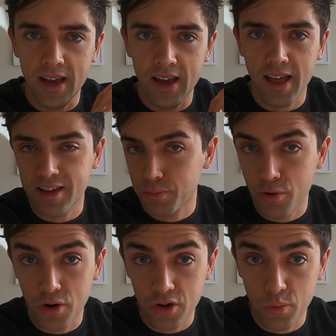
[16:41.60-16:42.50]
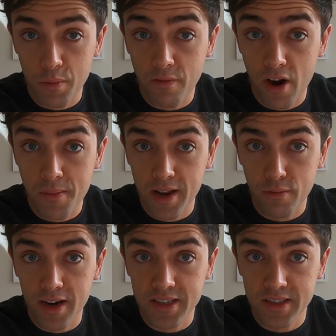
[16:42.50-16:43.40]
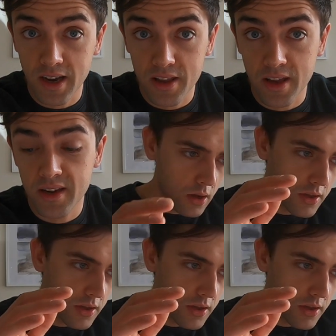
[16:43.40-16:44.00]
that's probably not going to win very many races either.